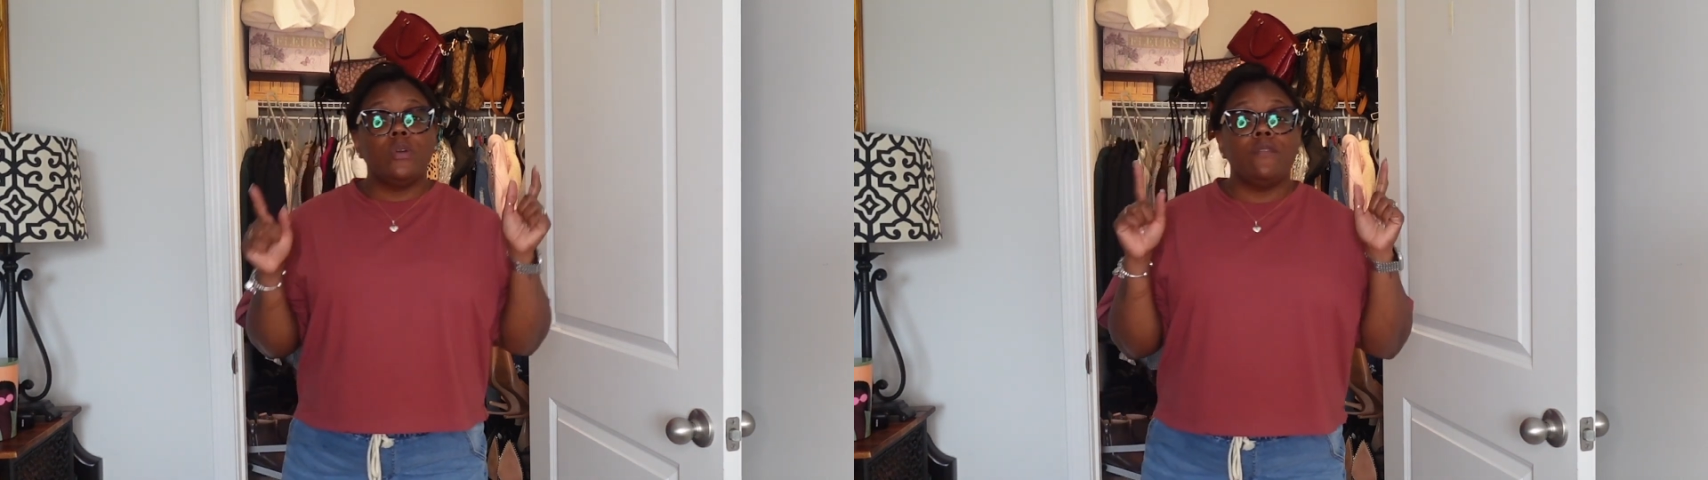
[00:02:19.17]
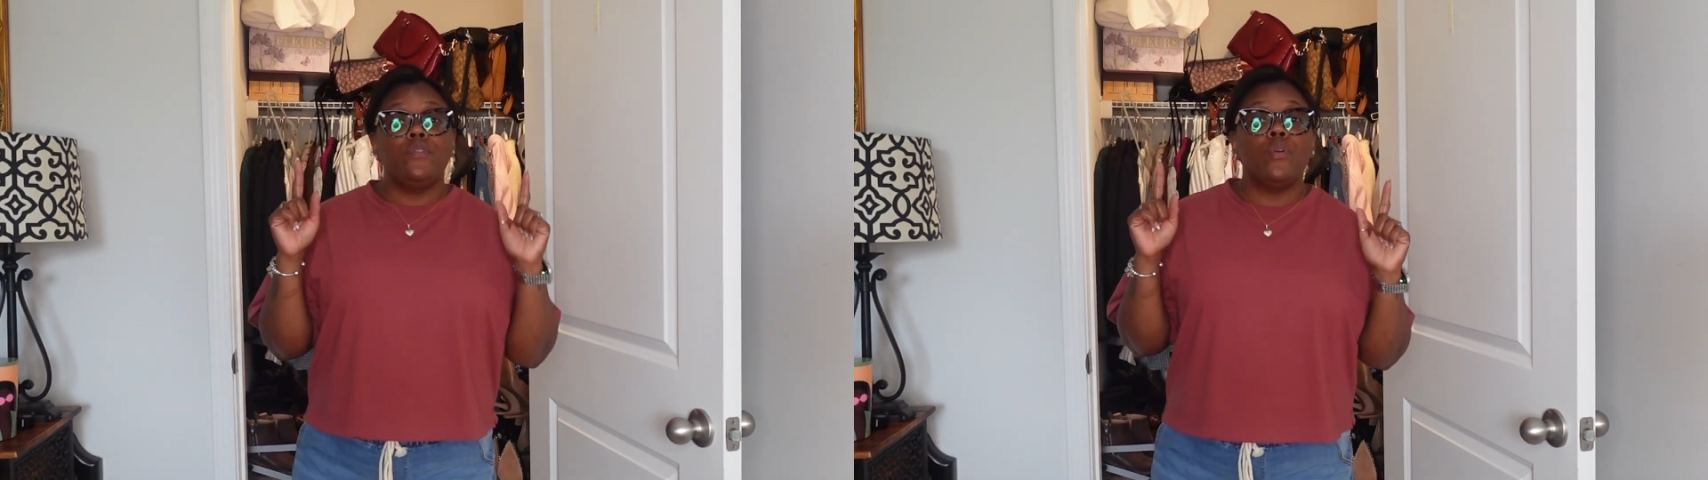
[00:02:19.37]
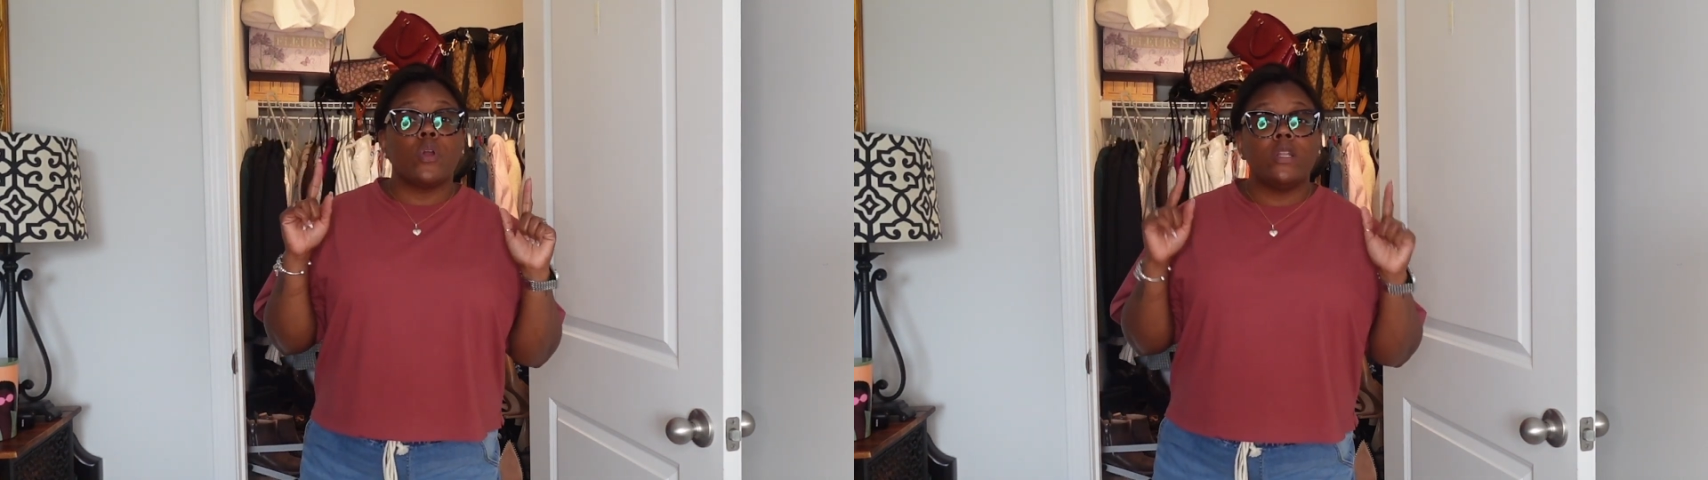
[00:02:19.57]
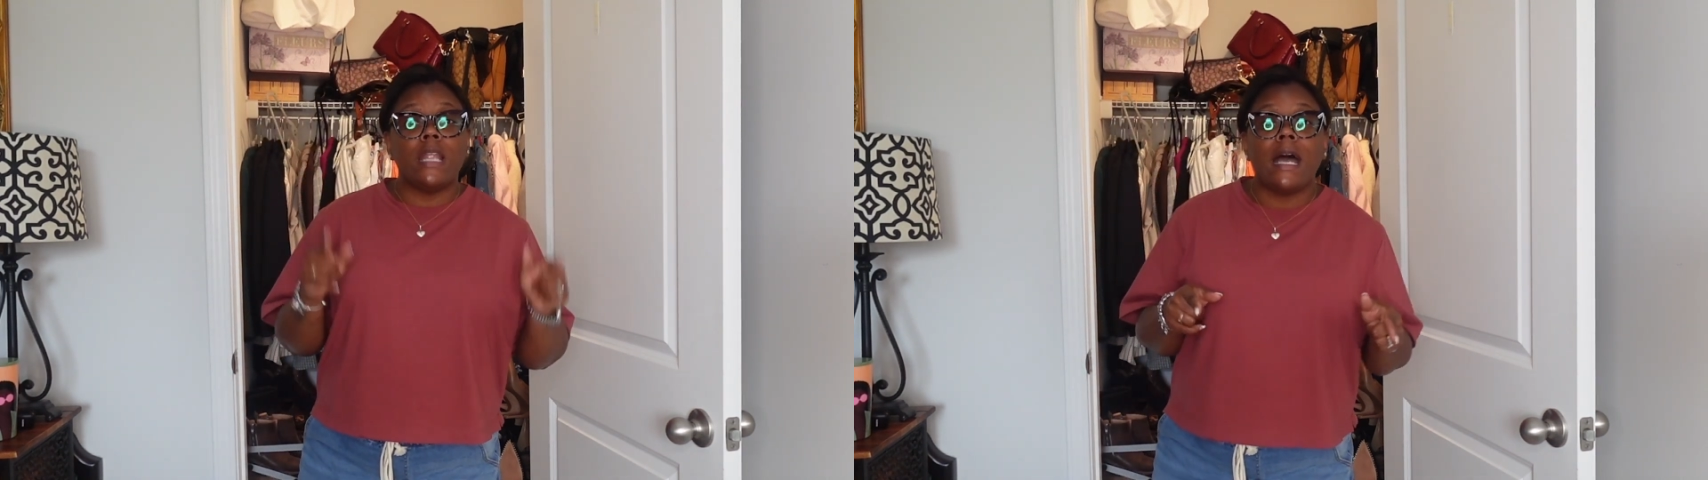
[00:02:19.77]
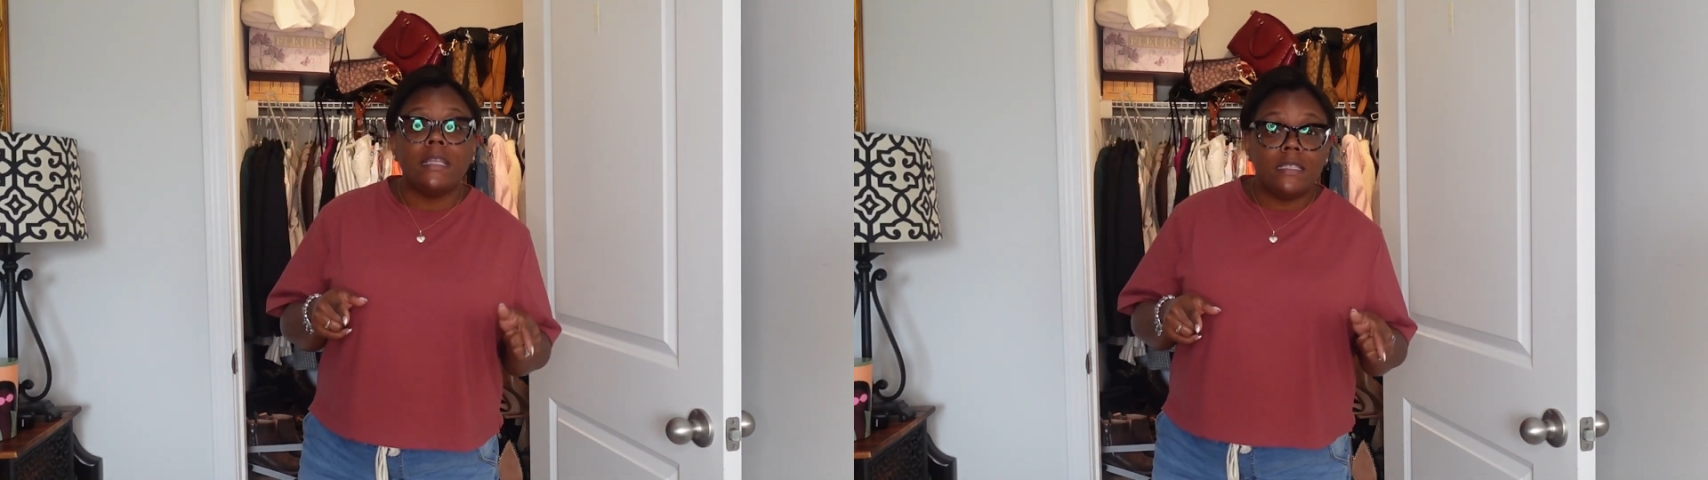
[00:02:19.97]
If you are
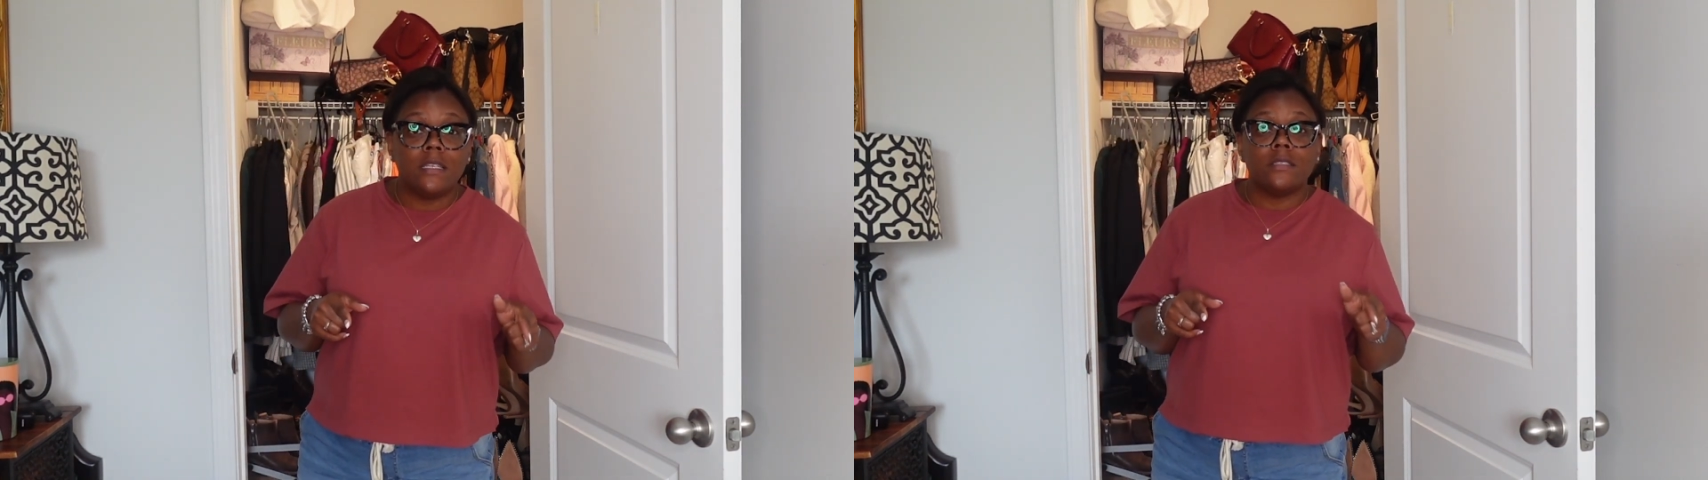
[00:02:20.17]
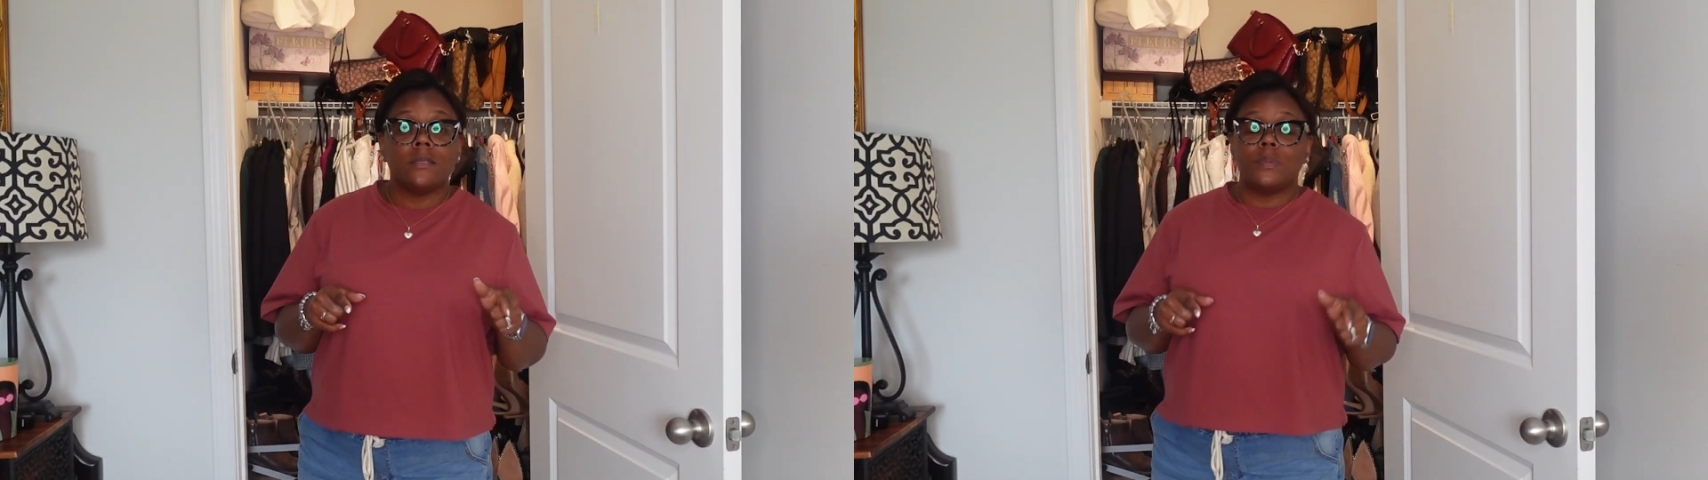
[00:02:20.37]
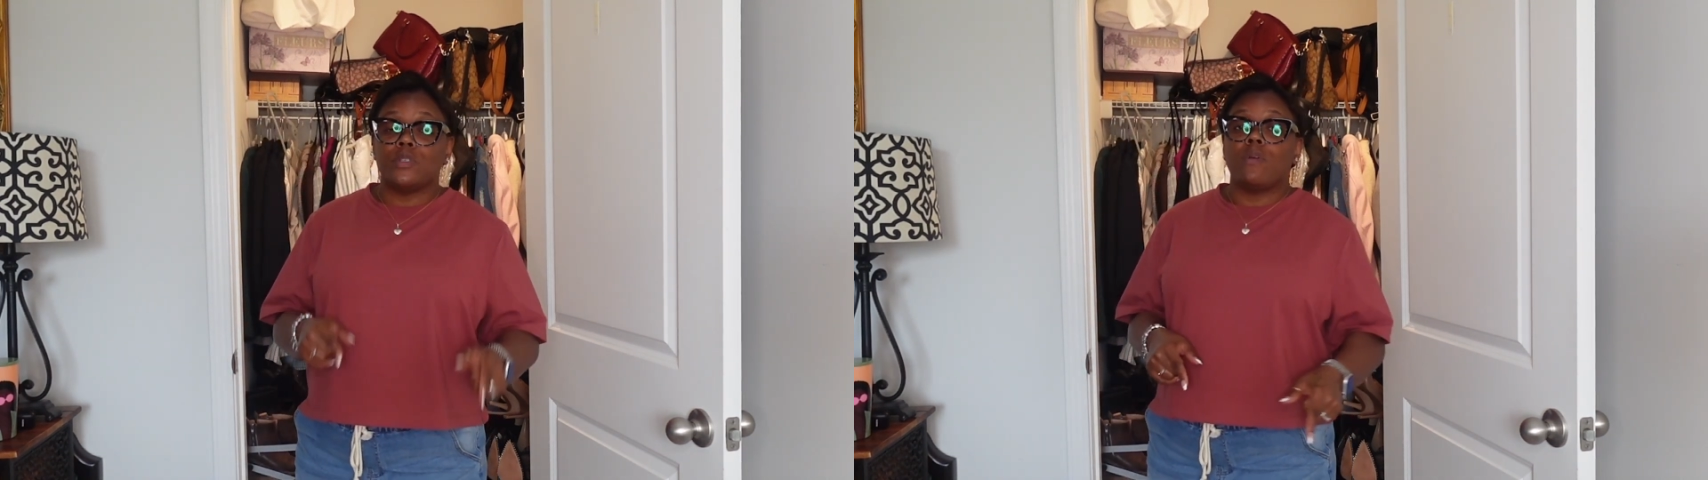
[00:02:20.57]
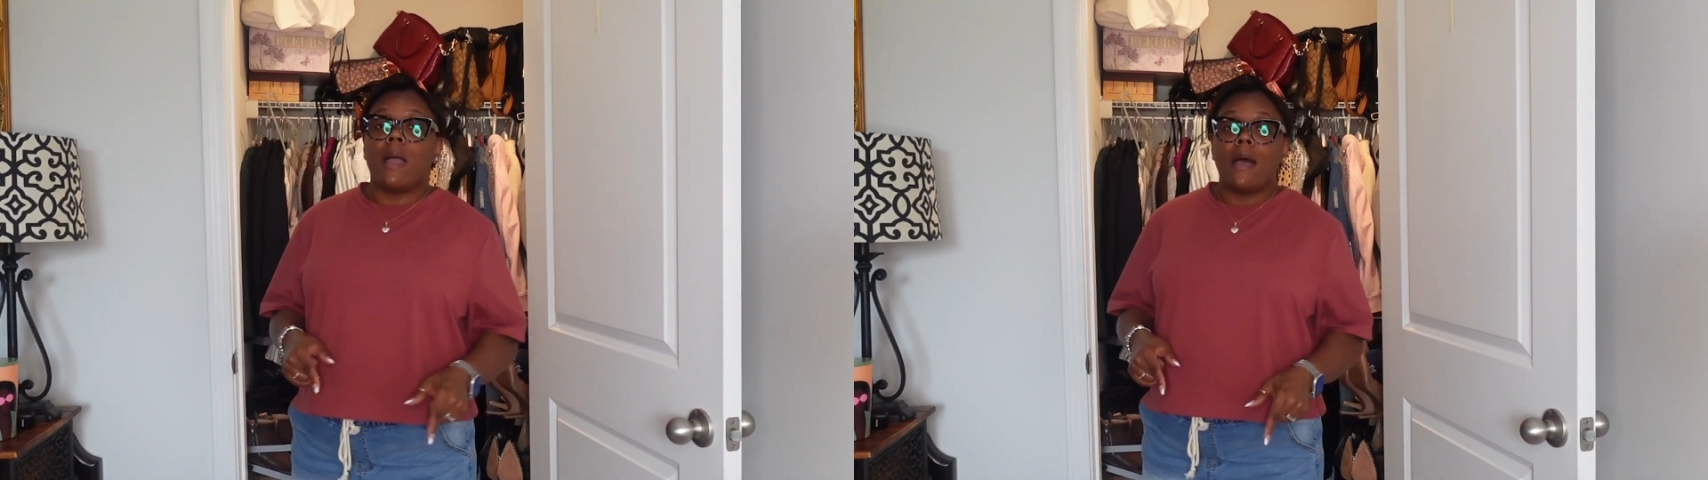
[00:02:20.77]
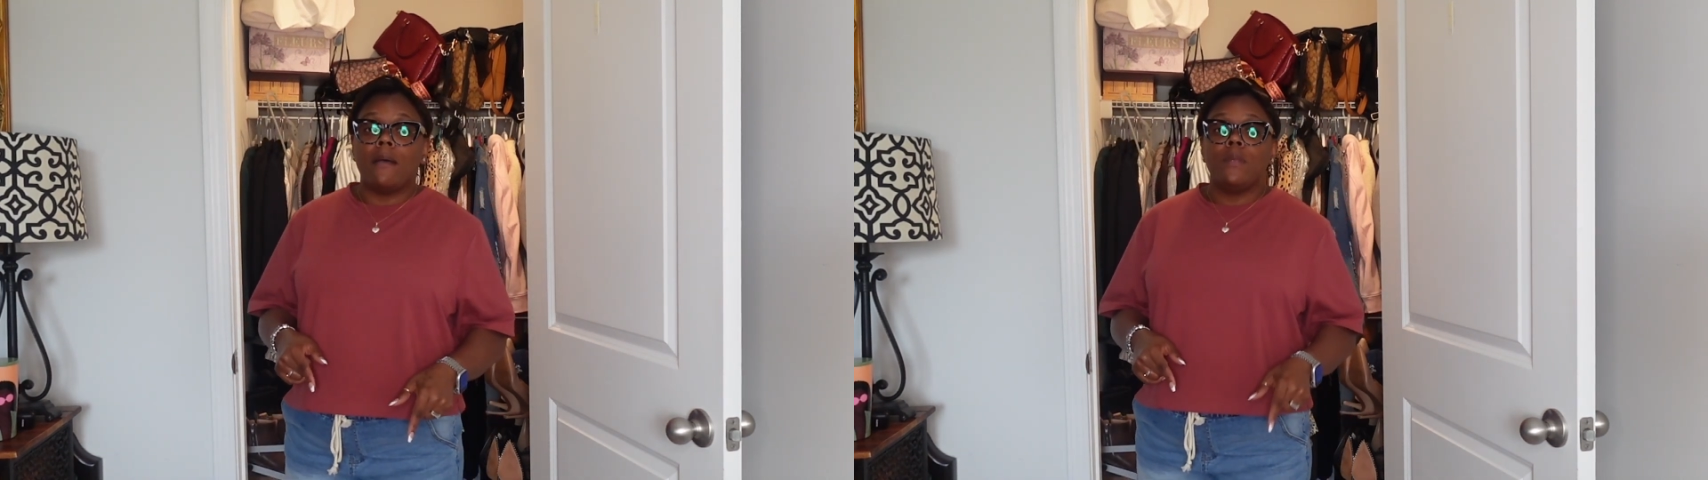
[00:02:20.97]
not yet
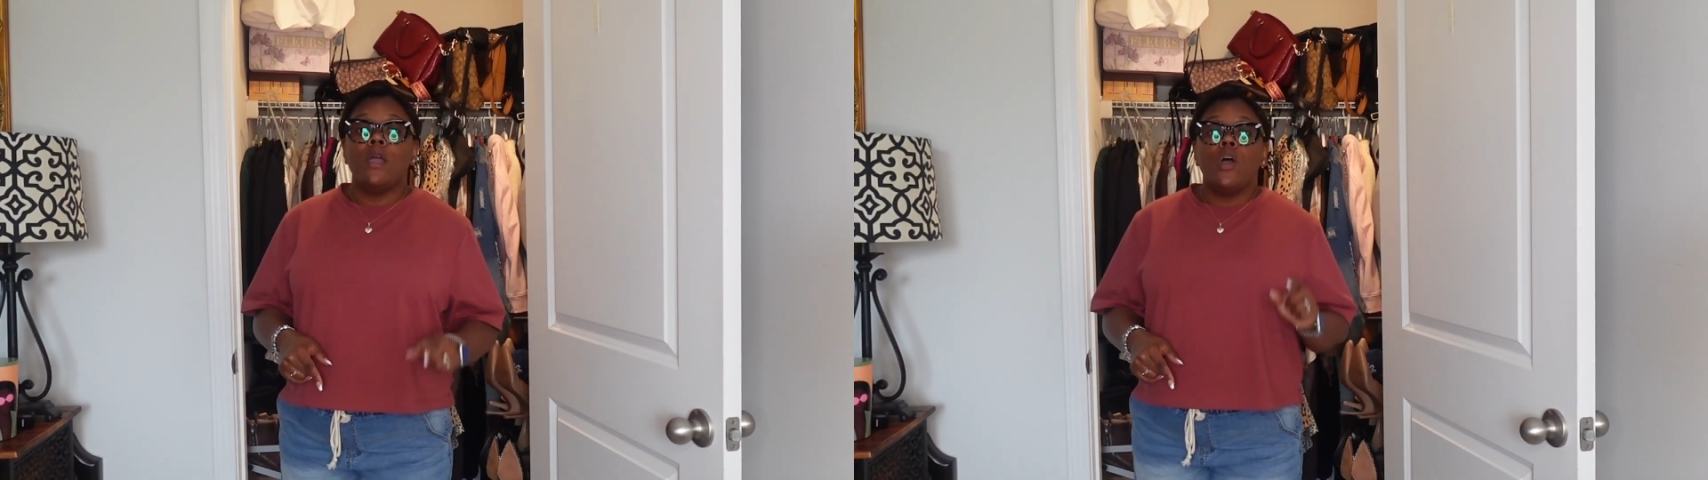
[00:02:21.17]
subscribed,